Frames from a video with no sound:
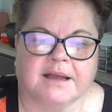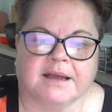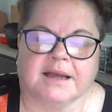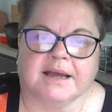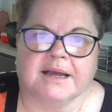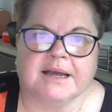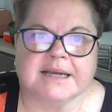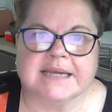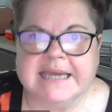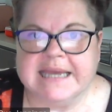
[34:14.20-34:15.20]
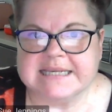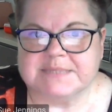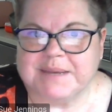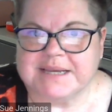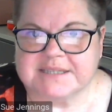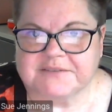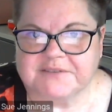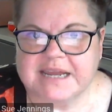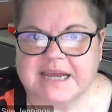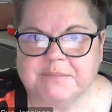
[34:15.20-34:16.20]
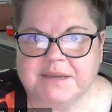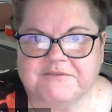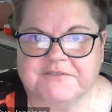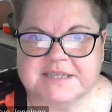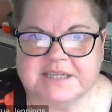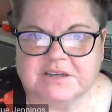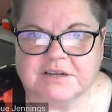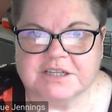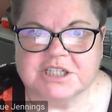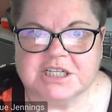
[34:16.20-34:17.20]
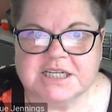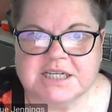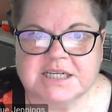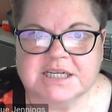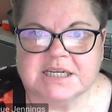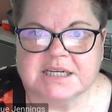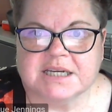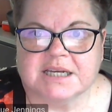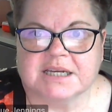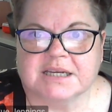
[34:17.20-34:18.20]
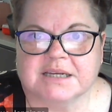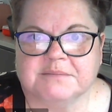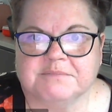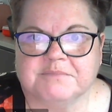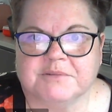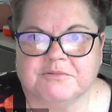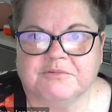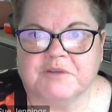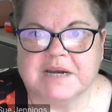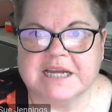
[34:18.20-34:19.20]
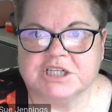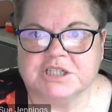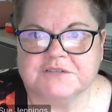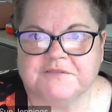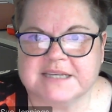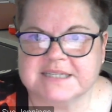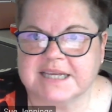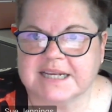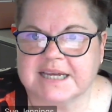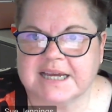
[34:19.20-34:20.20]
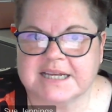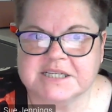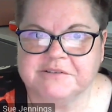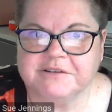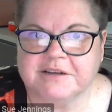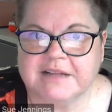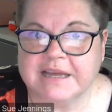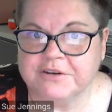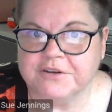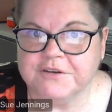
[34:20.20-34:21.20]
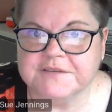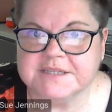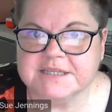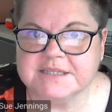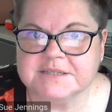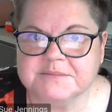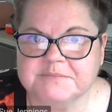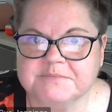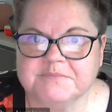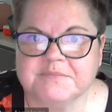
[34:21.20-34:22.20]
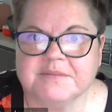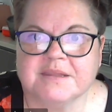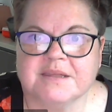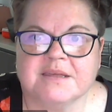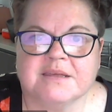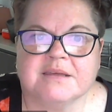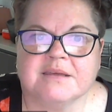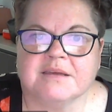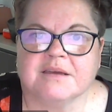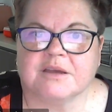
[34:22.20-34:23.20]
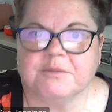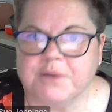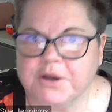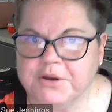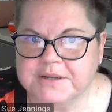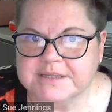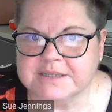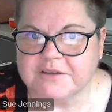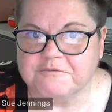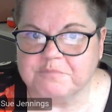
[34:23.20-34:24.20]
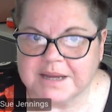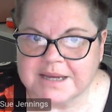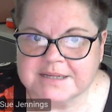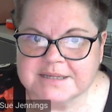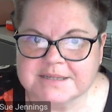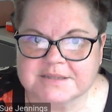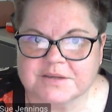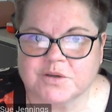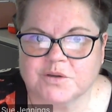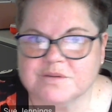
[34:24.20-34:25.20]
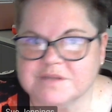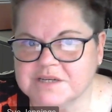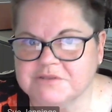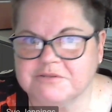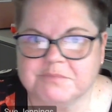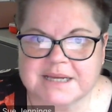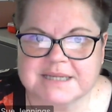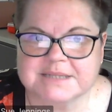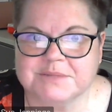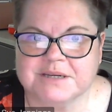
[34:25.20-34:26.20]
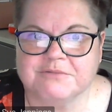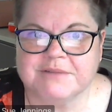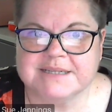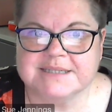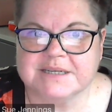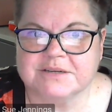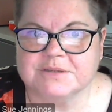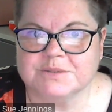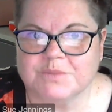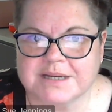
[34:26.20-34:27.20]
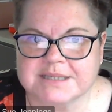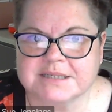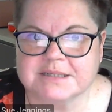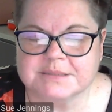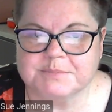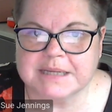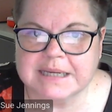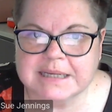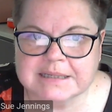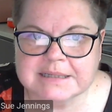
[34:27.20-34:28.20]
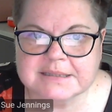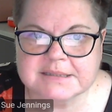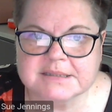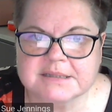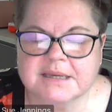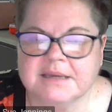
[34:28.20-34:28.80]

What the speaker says: Key aspects of anatomy and physiology in relation to vascular, arterial and nervous system. Components of blood, so serum, plasma, red cells, white cells, platelets.